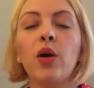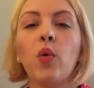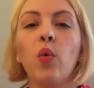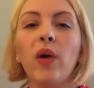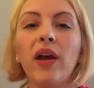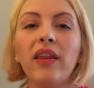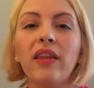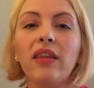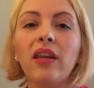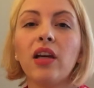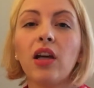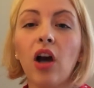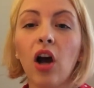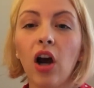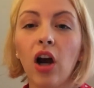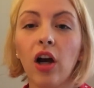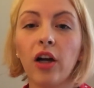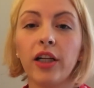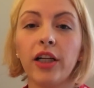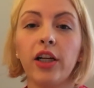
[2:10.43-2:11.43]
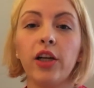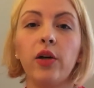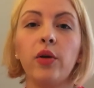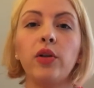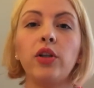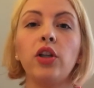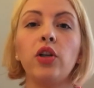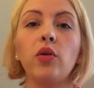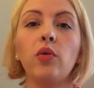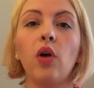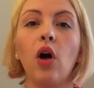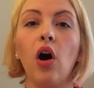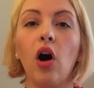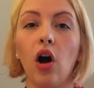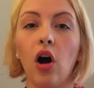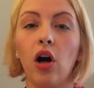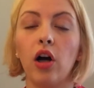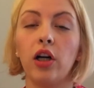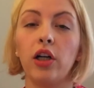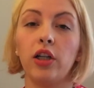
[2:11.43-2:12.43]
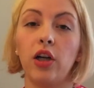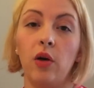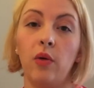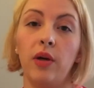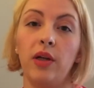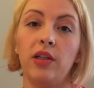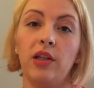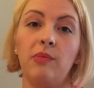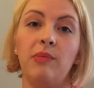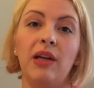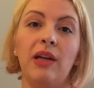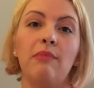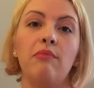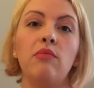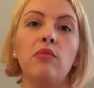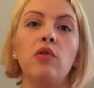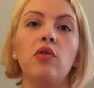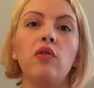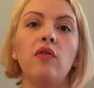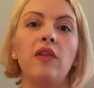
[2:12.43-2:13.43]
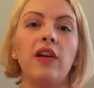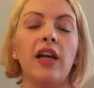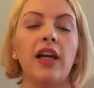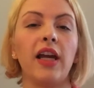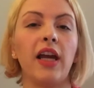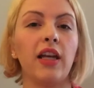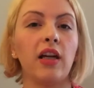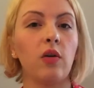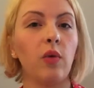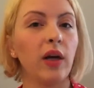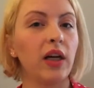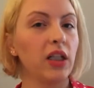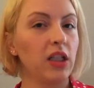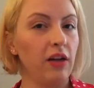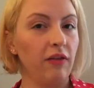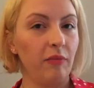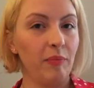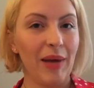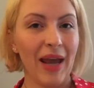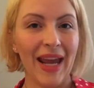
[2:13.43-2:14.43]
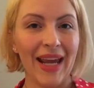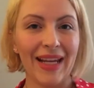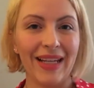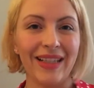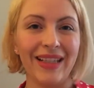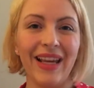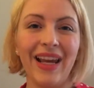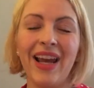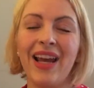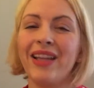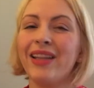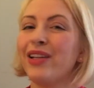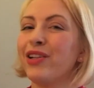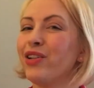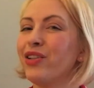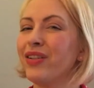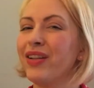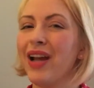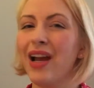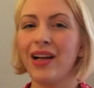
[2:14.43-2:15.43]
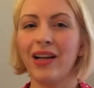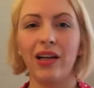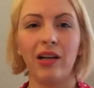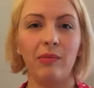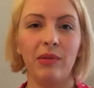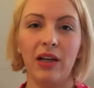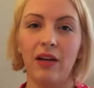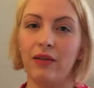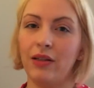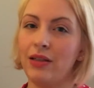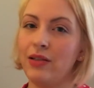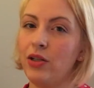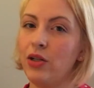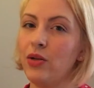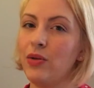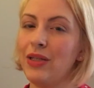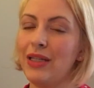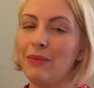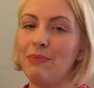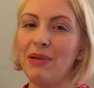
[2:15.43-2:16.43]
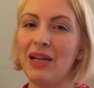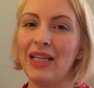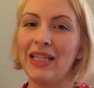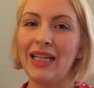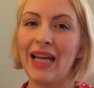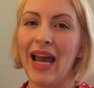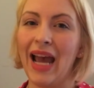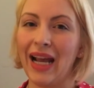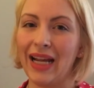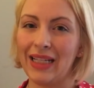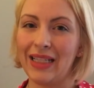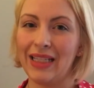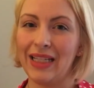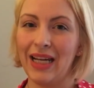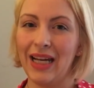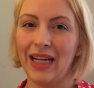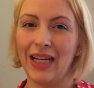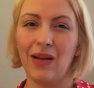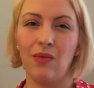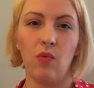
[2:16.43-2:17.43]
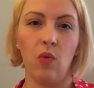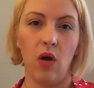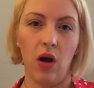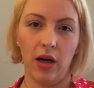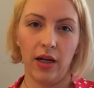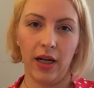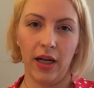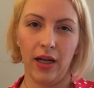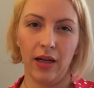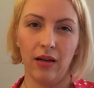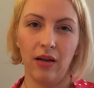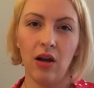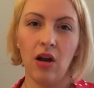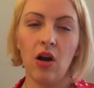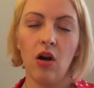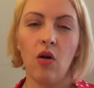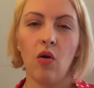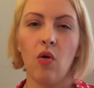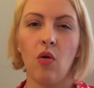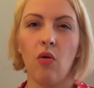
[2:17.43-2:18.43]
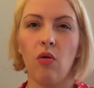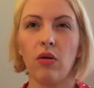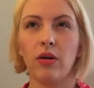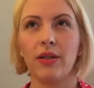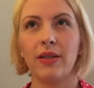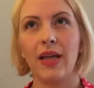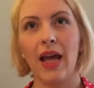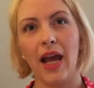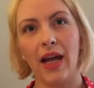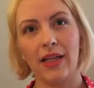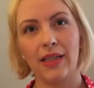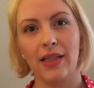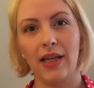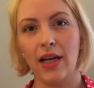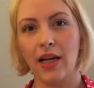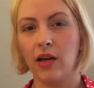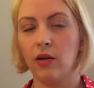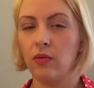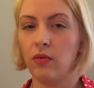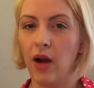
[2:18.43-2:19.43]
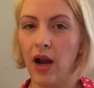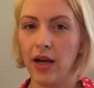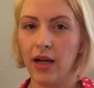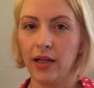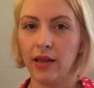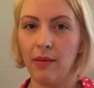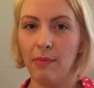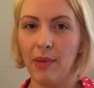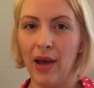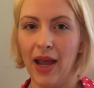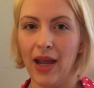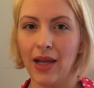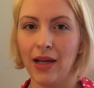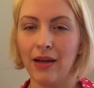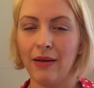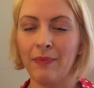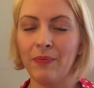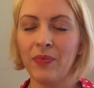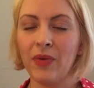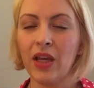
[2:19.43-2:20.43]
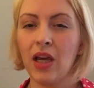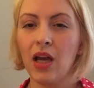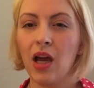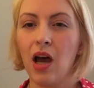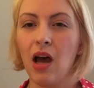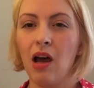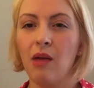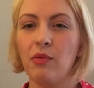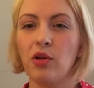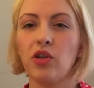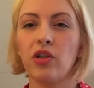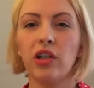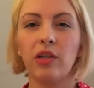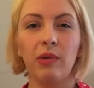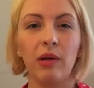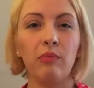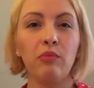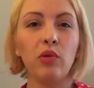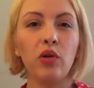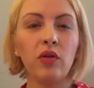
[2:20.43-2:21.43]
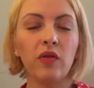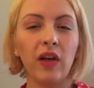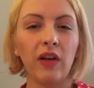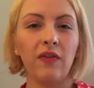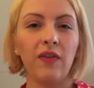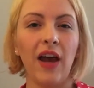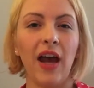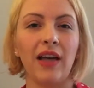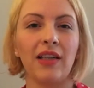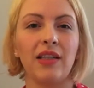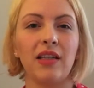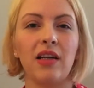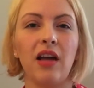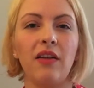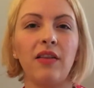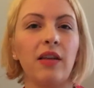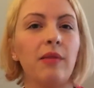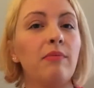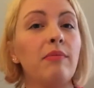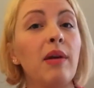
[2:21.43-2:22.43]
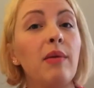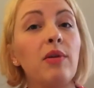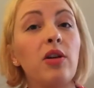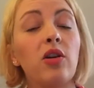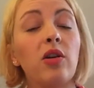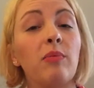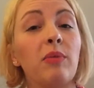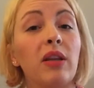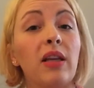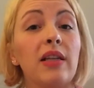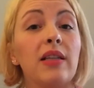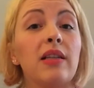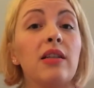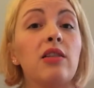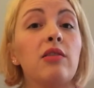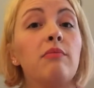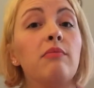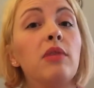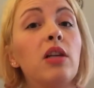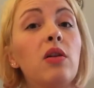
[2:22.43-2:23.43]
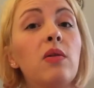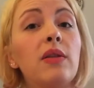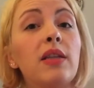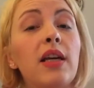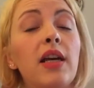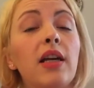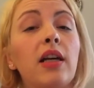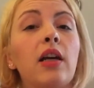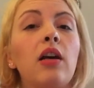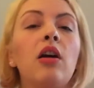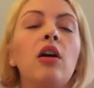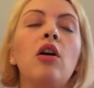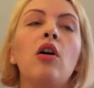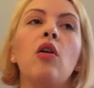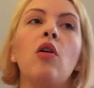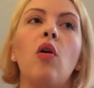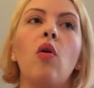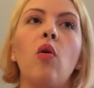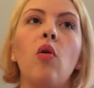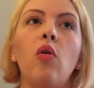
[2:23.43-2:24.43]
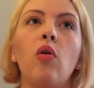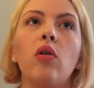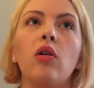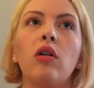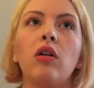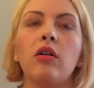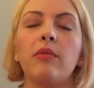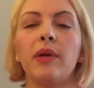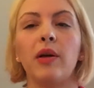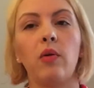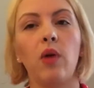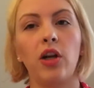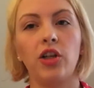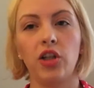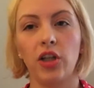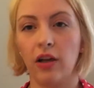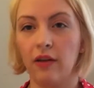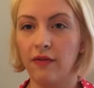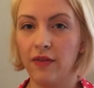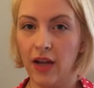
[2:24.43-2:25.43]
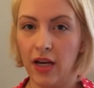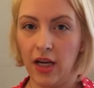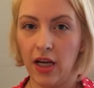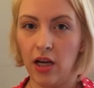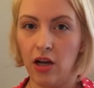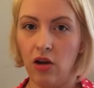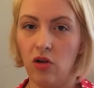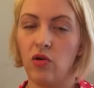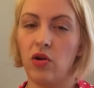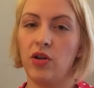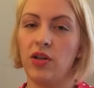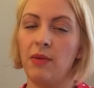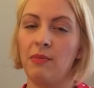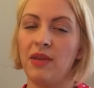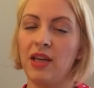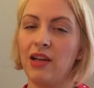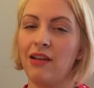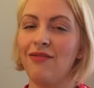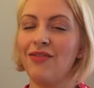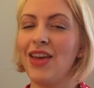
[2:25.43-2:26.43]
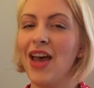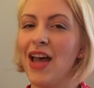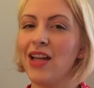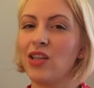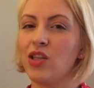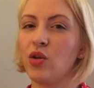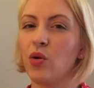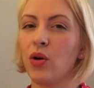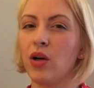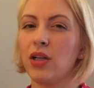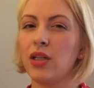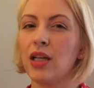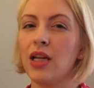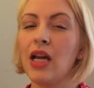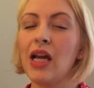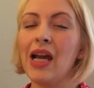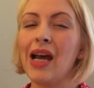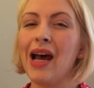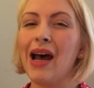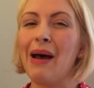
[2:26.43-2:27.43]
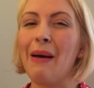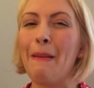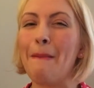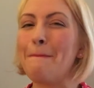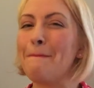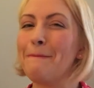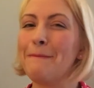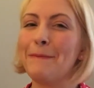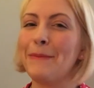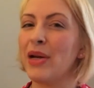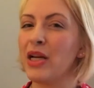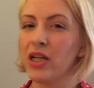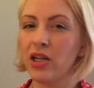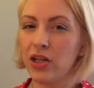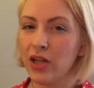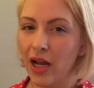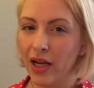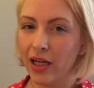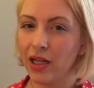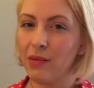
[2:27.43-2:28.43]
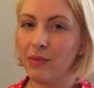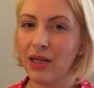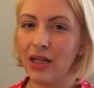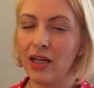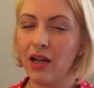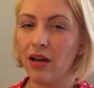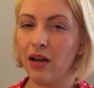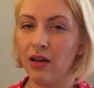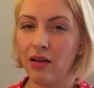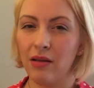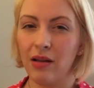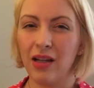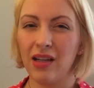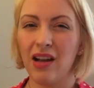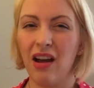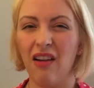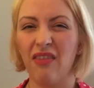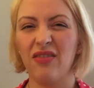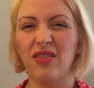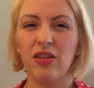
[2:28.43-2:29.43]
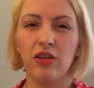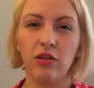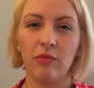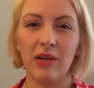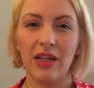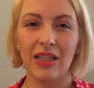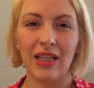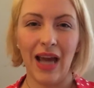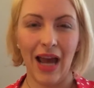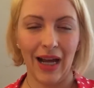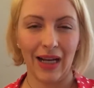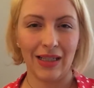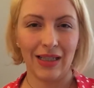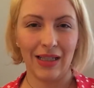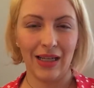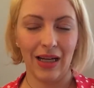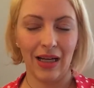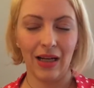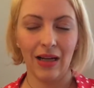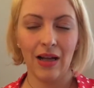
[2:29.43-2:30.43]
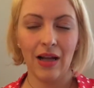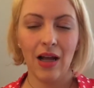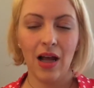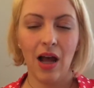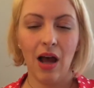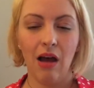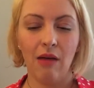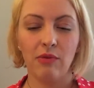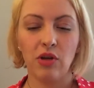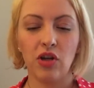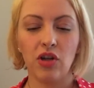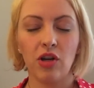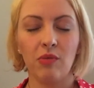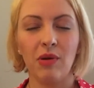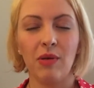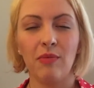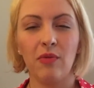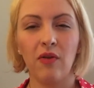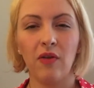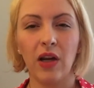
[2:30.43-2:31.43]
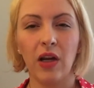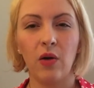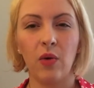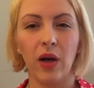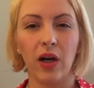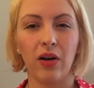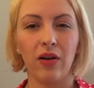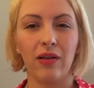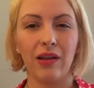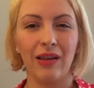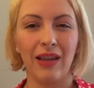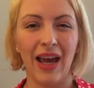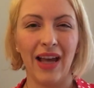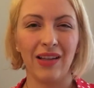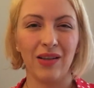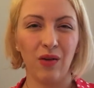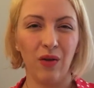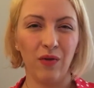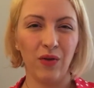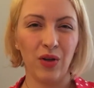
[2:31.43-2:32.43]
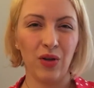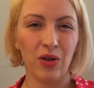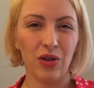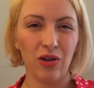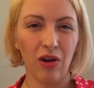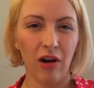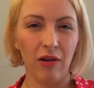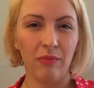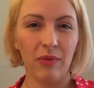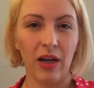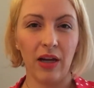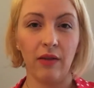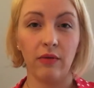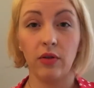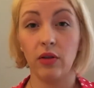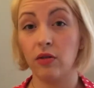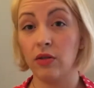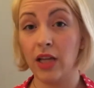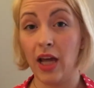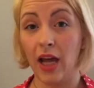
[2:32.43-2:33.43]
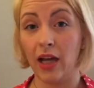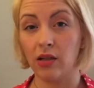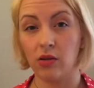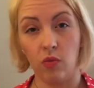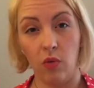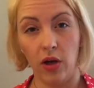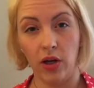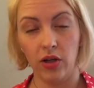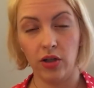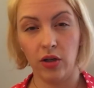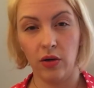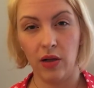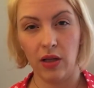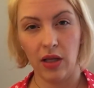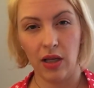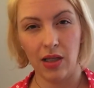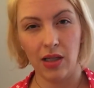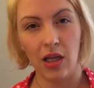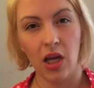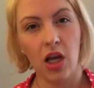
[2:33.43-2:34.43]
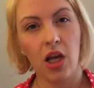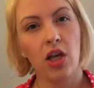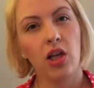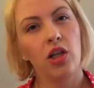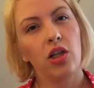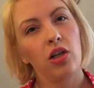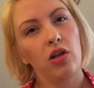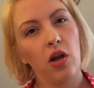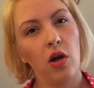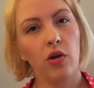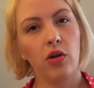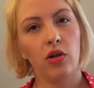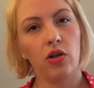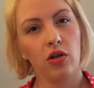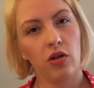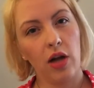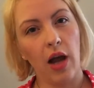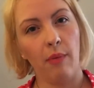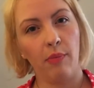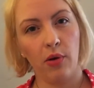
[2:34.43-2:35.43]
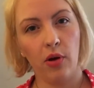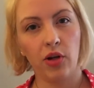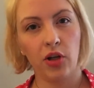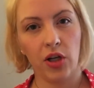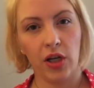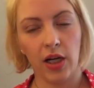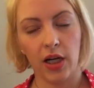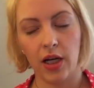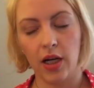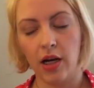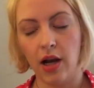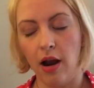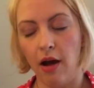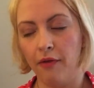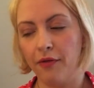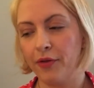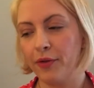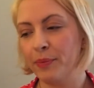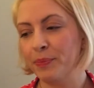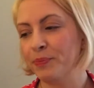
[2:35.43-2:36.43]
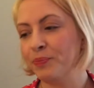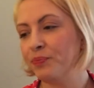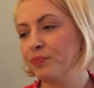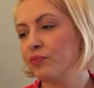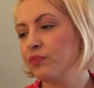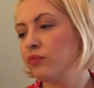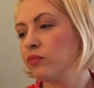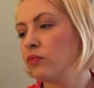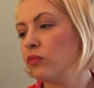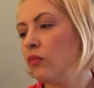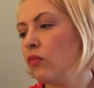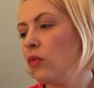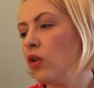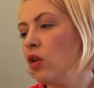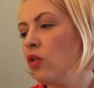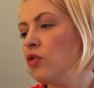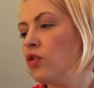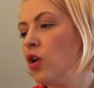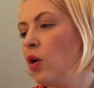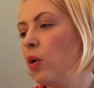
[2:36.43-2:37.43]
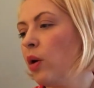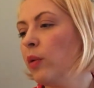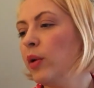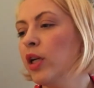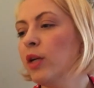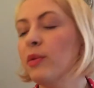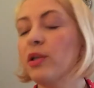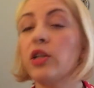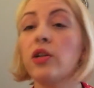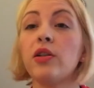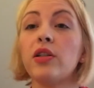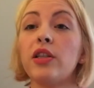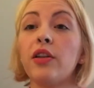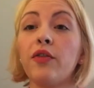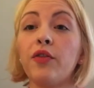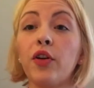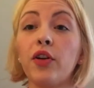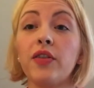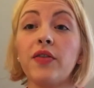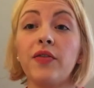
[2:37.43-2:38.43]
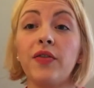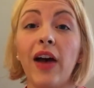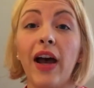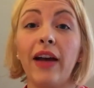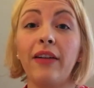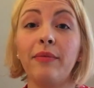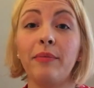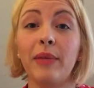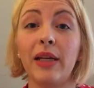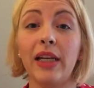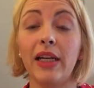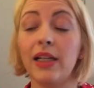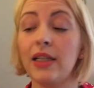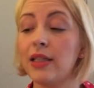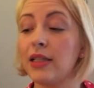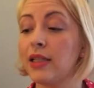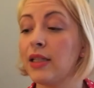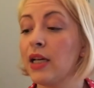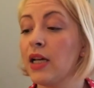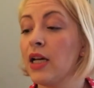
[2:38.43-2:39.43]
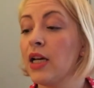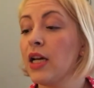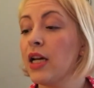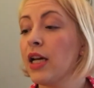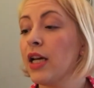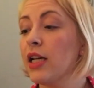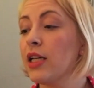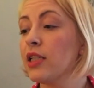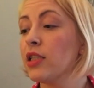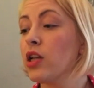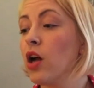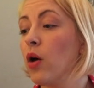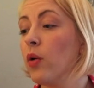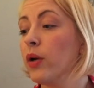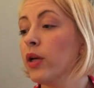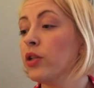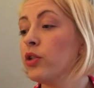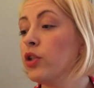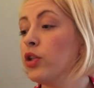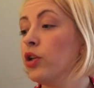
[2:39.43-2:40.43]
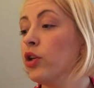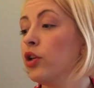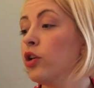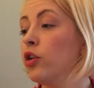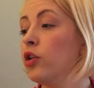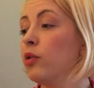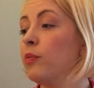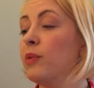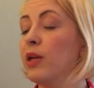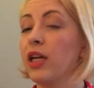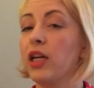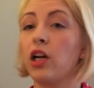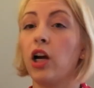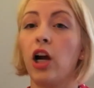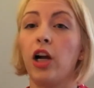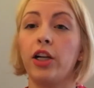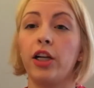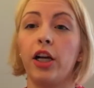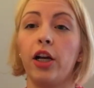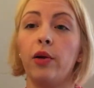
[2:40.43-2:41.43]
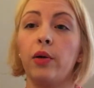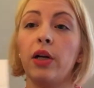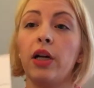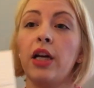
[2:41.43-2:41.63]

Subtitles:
With the cardio, you are going to be moving at a quick enough pace that you're not going to be able to be texting and walking or texting and riding the bike. You're going to be moving fast enough that maybe you can listen to music or be watching a video or something of that sort, but you're not going to be enough to be texting. You should be moving quicker than that. So if you start being able to text while you're doing this, you know you're not pushing it enough. So what we're going to be doing is the first 5 minutes is going to be cardio.